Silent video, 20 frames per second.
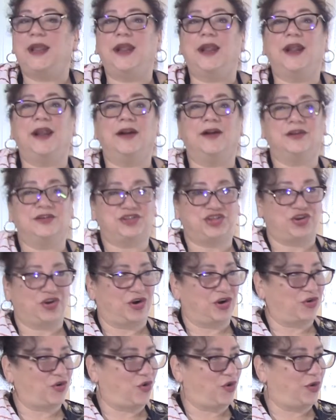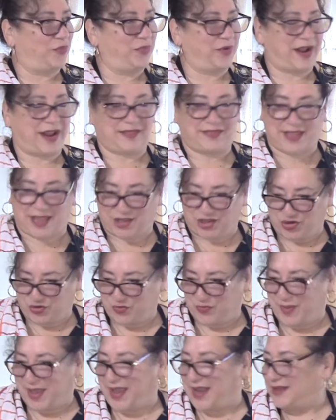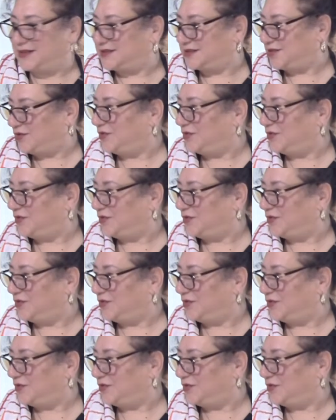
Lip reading: Here's your cornbread that you made.